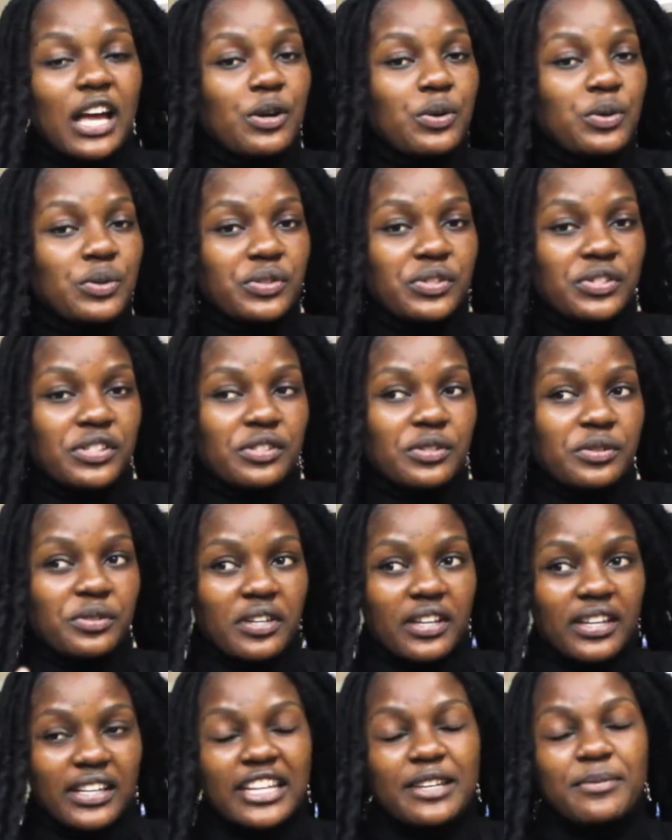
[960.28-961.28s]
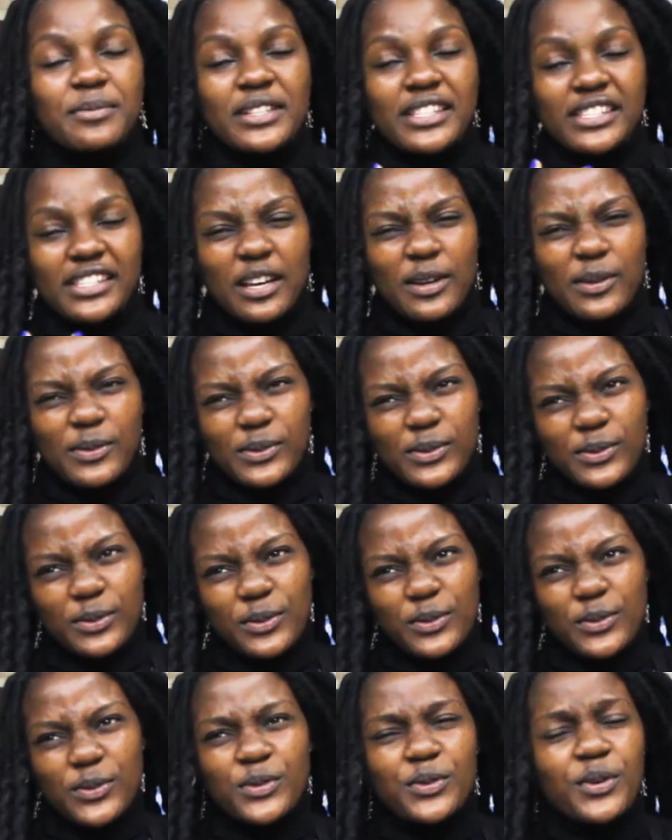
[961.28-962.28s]
I was okay. Let me say I was
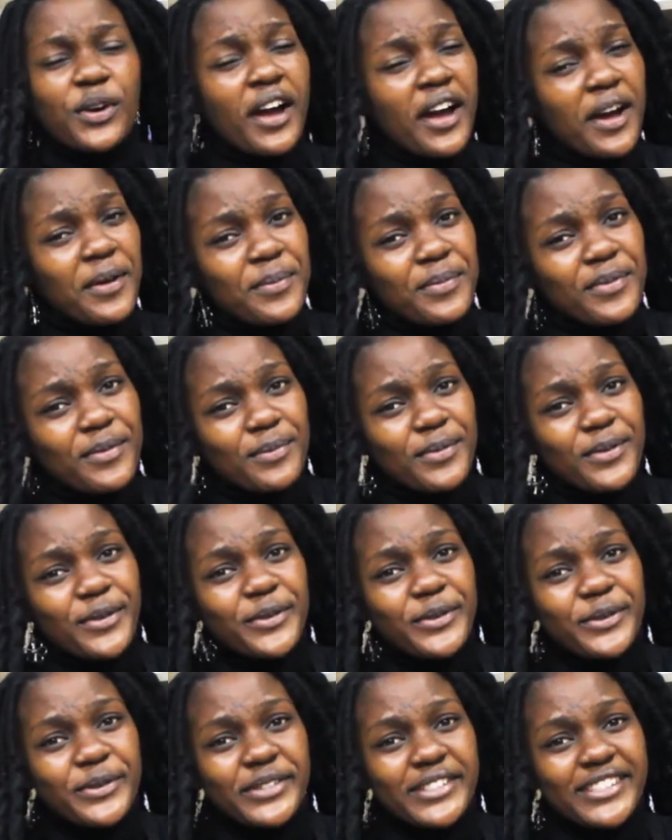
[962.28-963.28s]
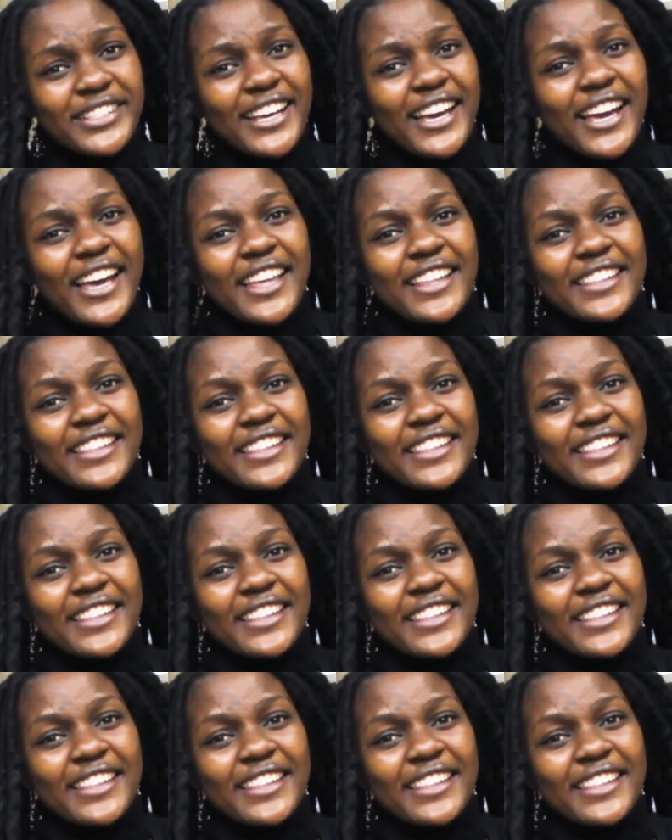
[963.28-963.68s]
not so happy because